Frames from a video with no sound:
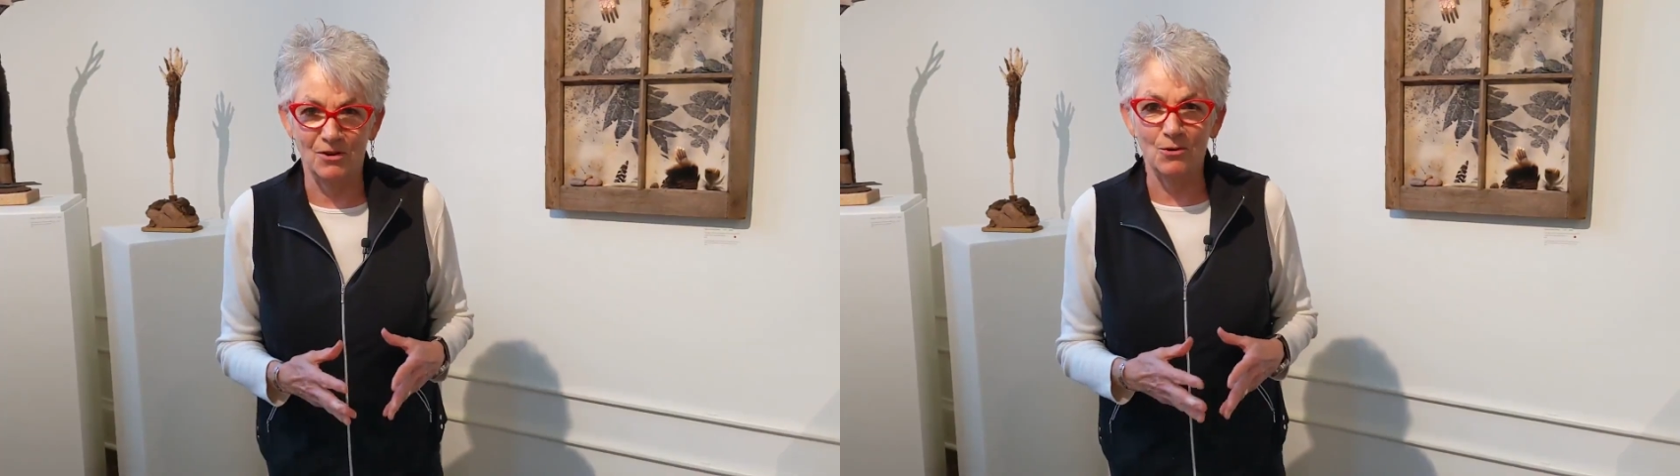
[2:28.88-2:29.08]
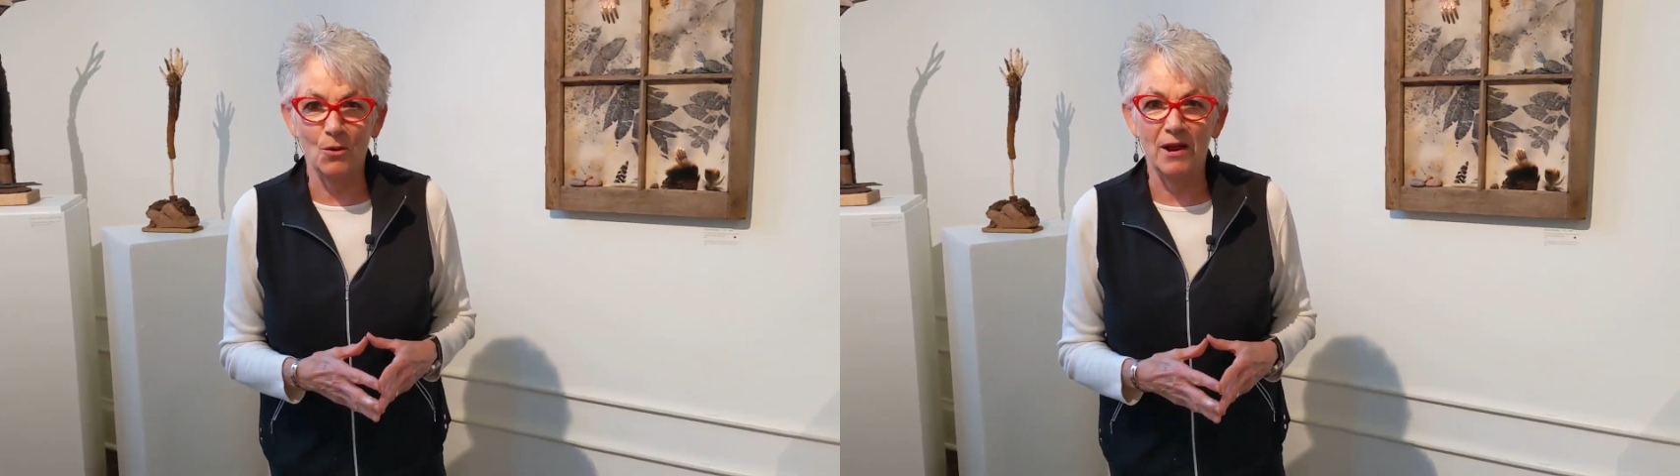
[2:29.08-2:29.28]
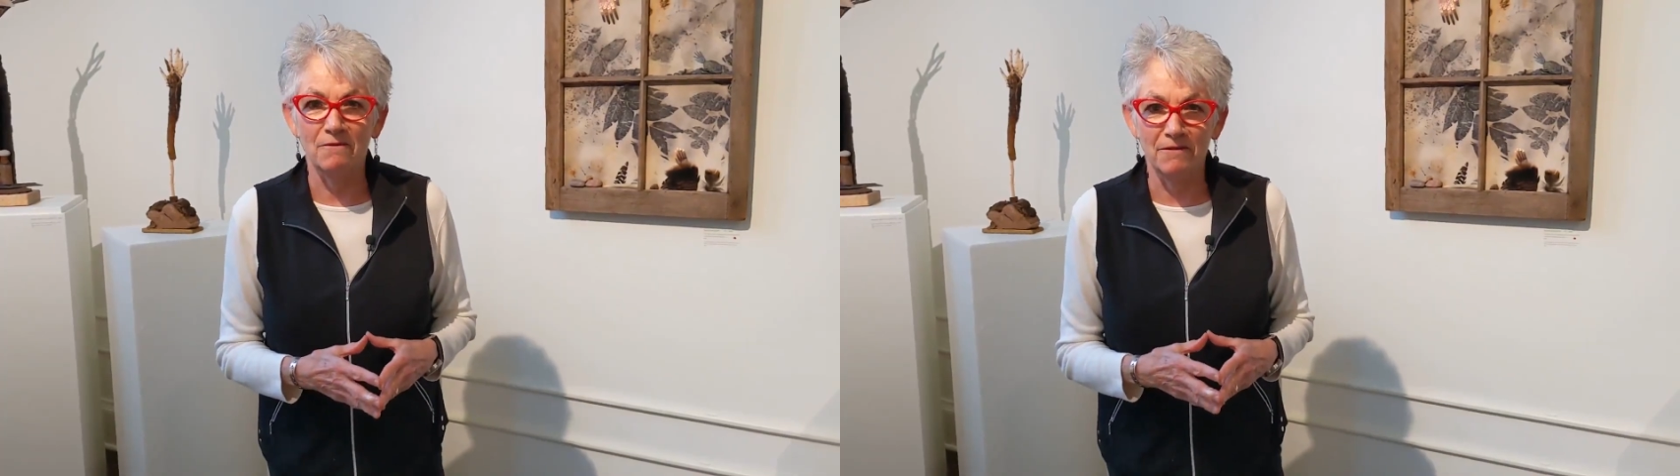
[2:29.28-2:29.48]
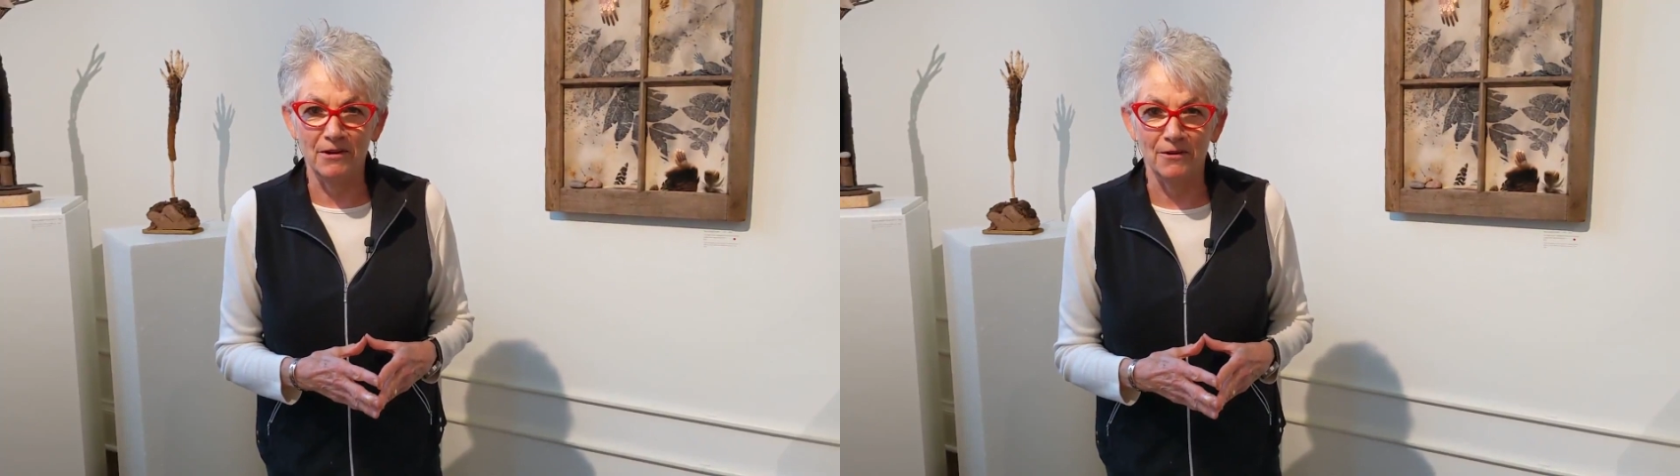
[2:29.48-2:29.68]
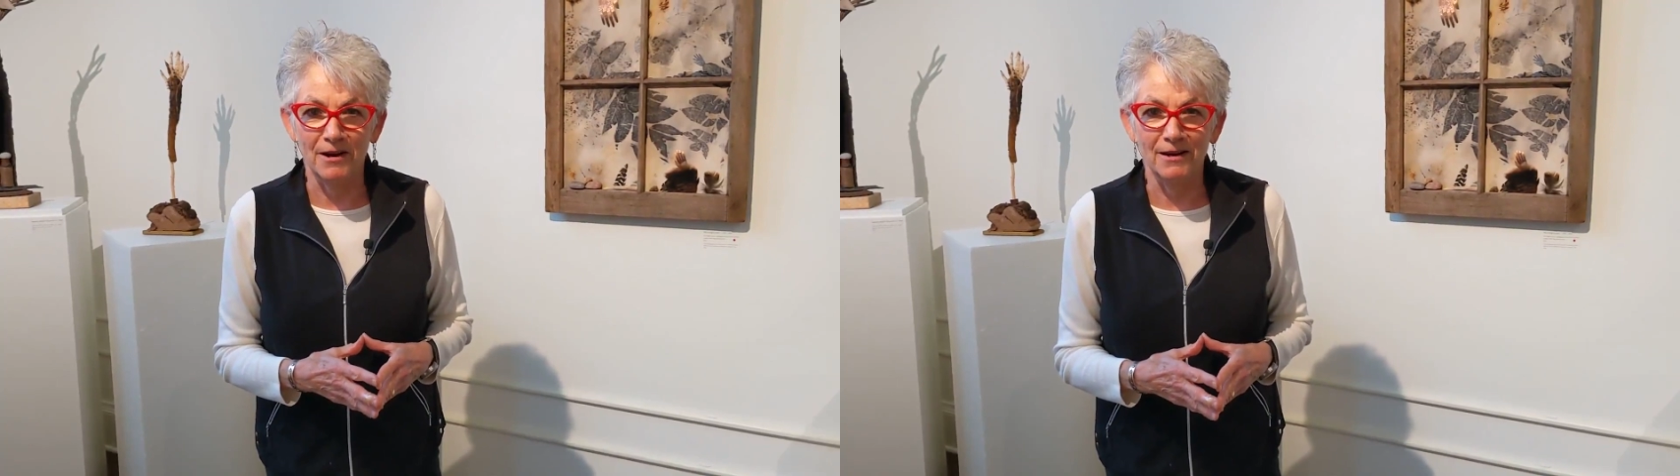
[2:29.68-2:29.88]
are quite
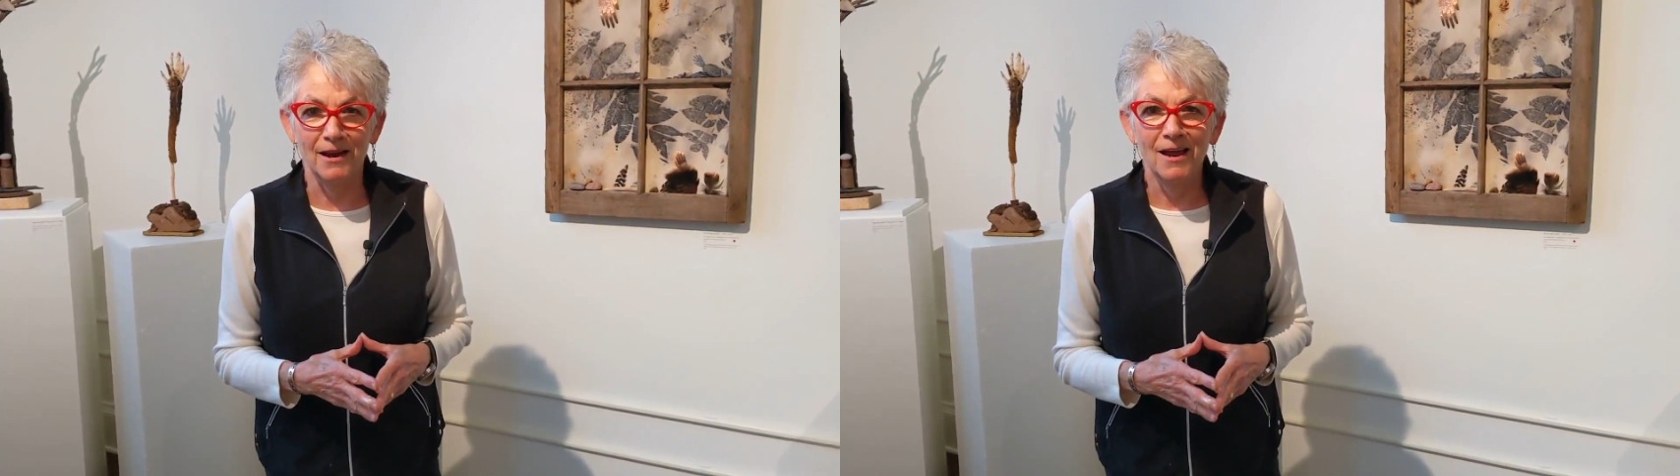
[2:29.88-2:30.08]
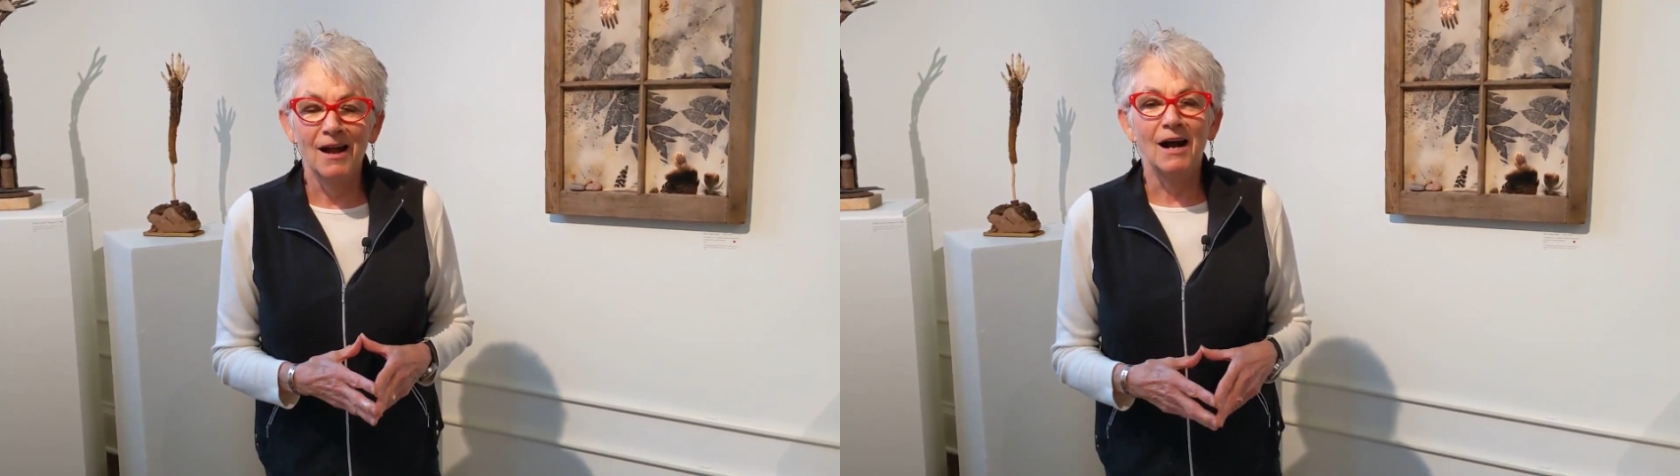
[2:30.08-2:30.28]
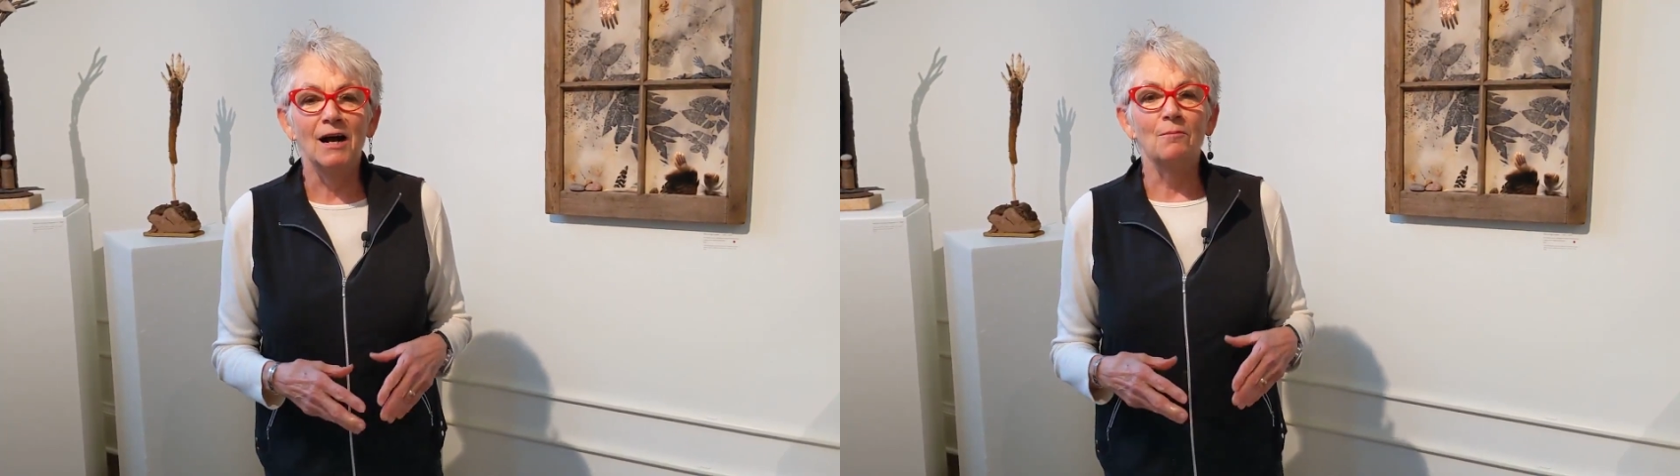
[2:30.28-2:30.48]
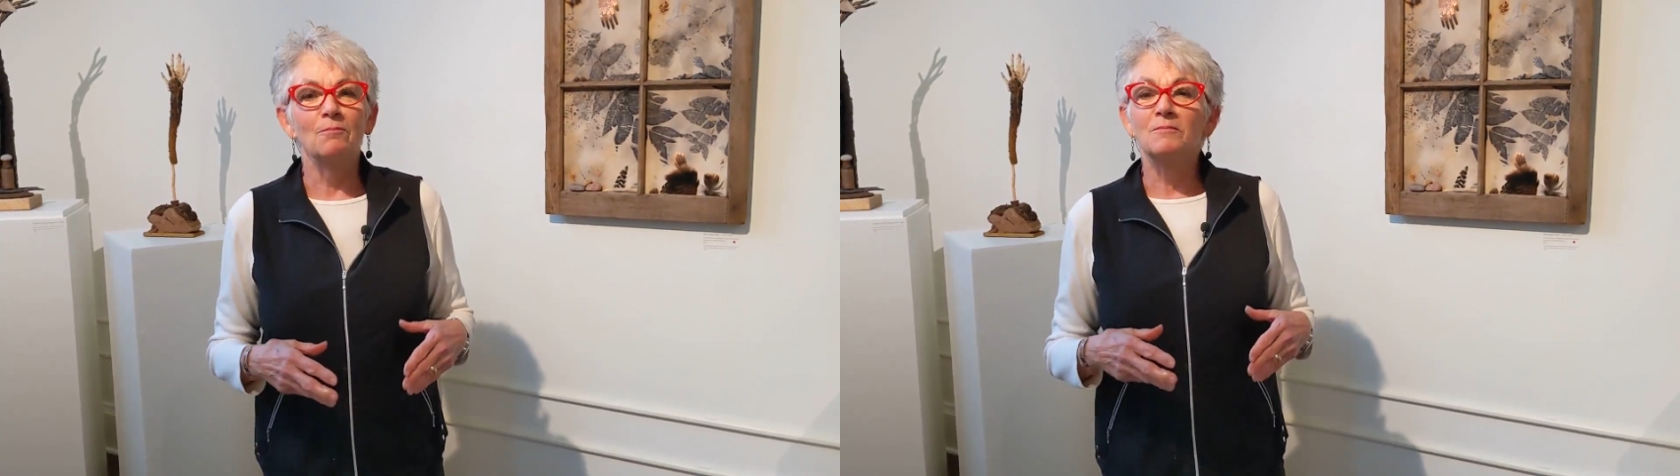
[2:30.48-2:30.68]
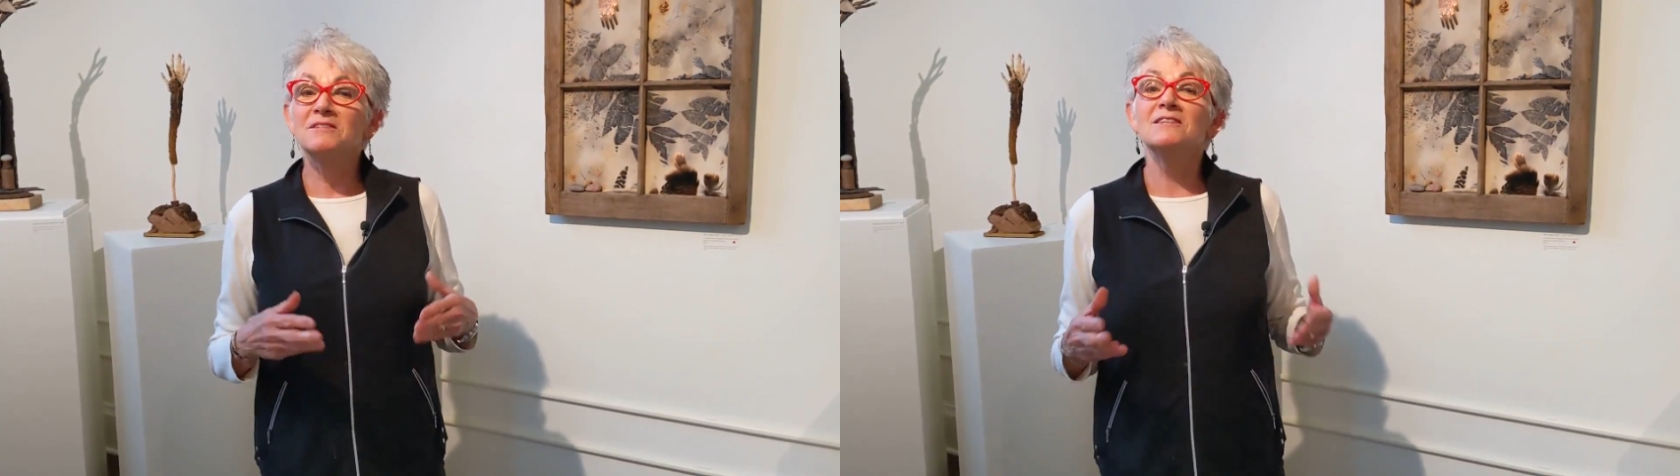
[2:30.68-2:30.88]
varied.
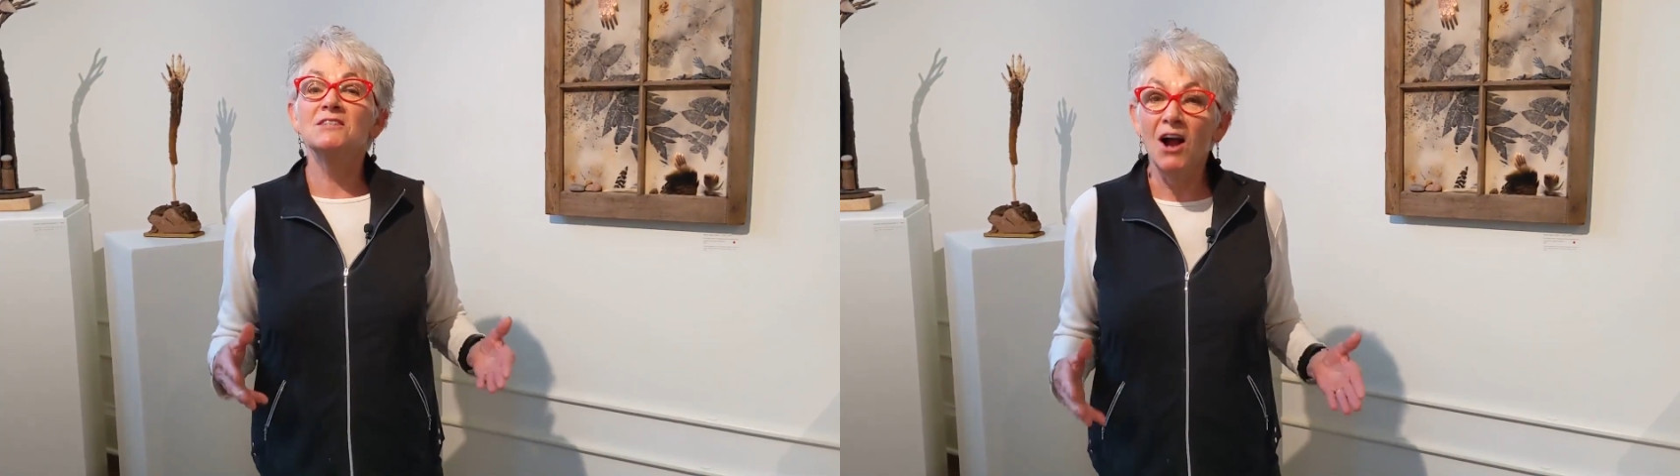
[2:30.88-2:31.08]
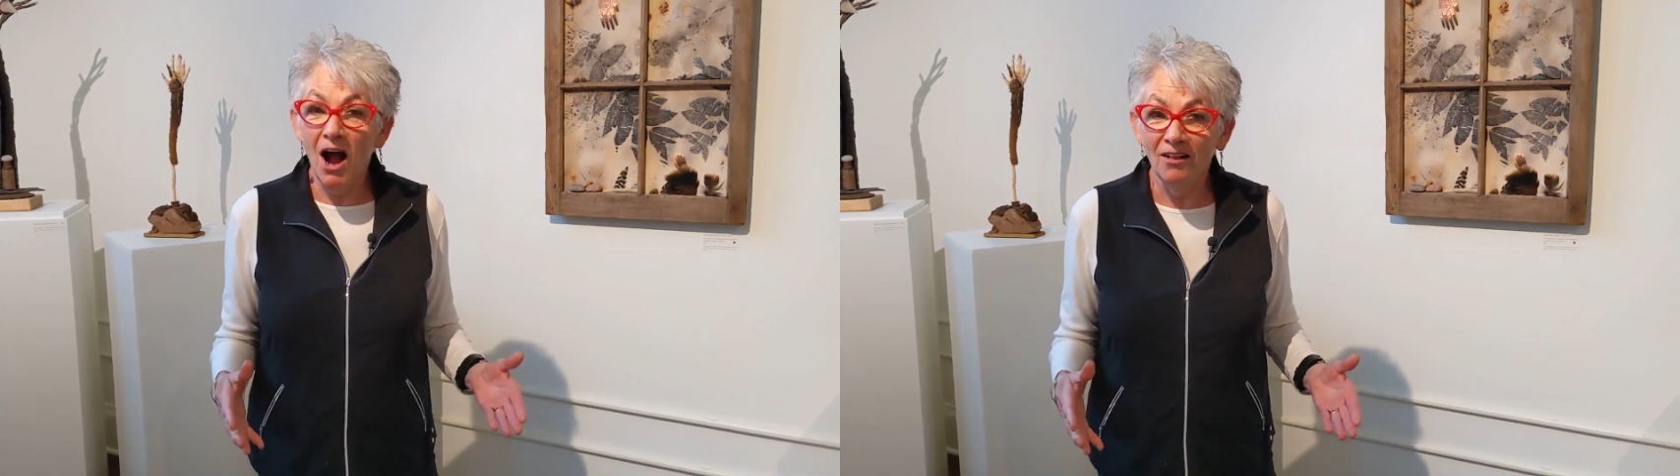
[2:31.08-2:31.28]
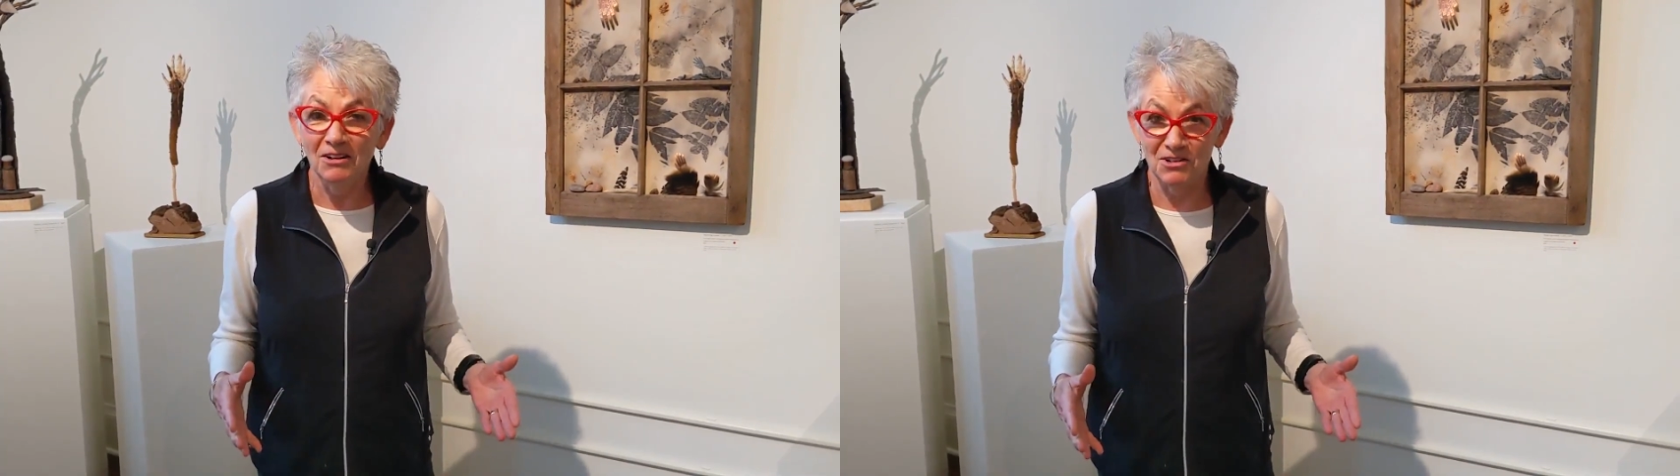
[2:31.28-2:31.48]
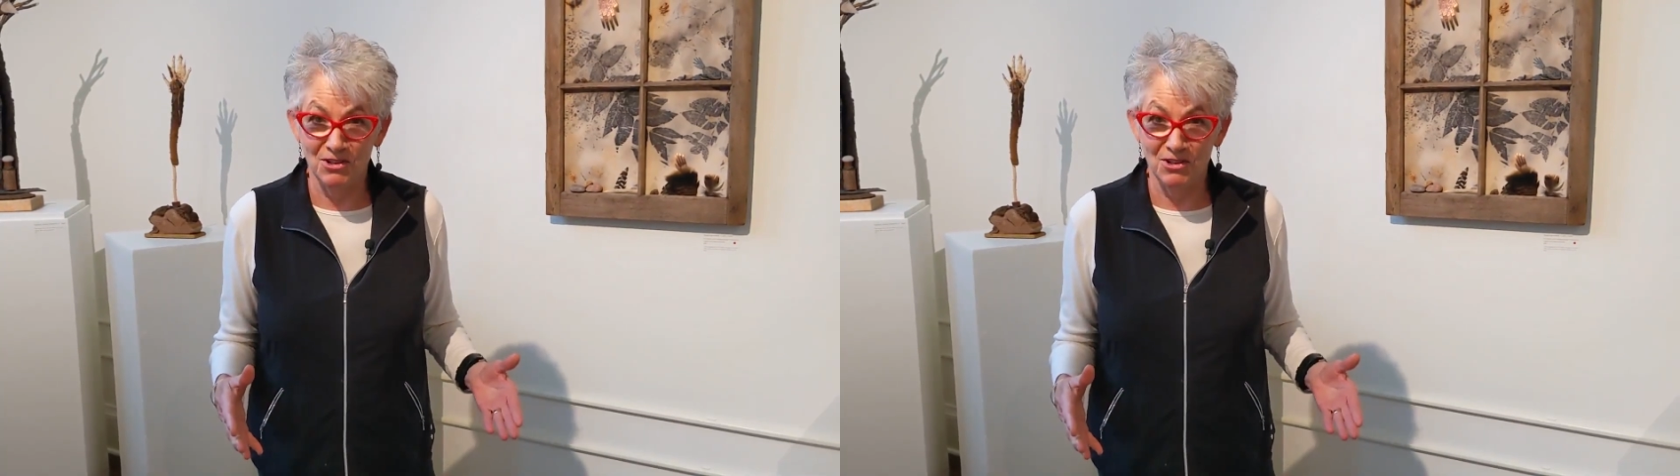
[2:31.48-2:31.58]
Since college,